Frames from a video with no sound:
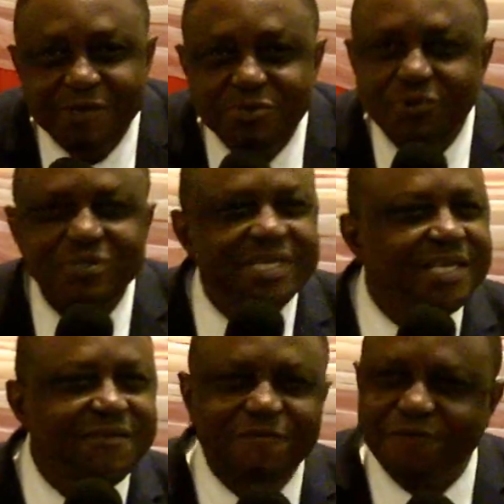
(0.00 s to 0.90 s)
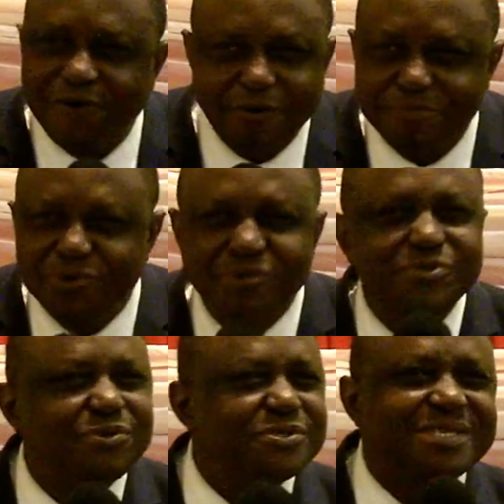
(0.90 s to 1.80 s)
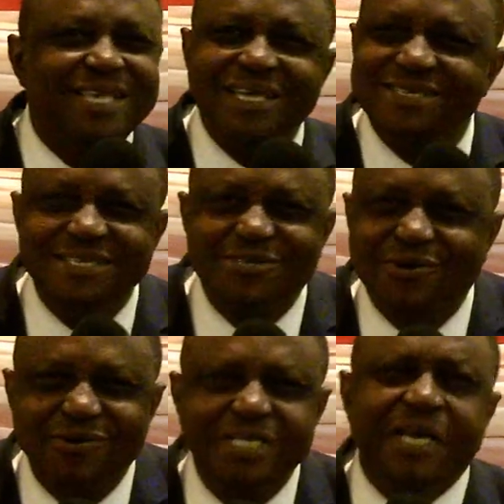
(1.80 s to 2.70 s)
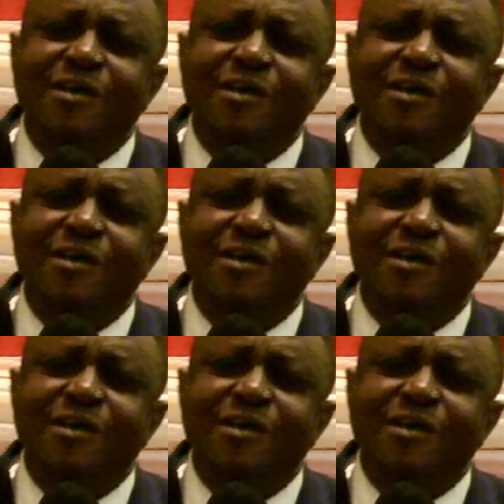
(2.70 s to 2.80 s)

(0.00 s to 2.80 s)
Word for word: Don't give up. Don't just get discouraged.